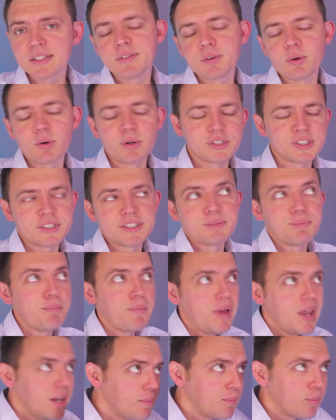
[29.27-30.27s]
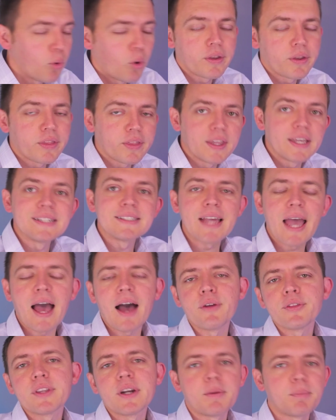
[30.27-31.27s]
Of course, there's many more things
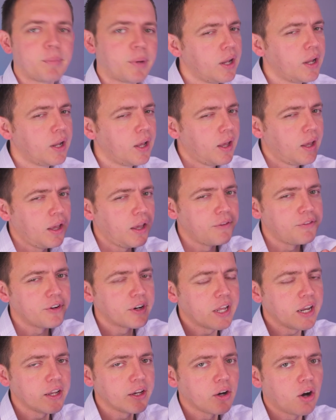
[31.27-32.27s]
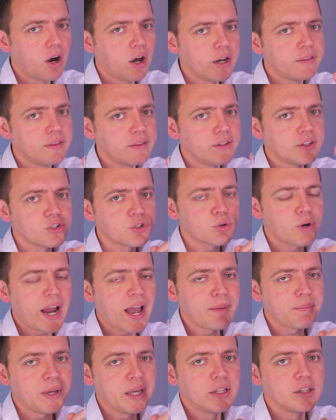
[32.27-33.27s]
out there, but if you're getting caught in the
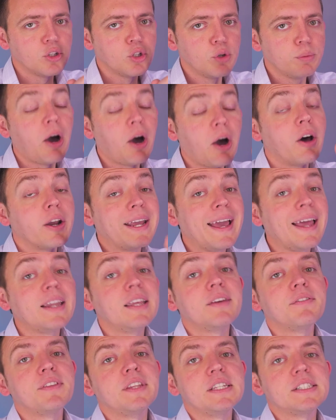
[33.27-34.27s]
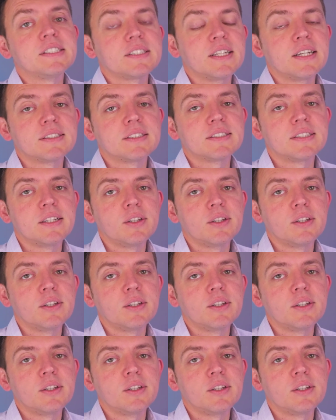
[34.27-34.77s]
trap and loop on any of these things,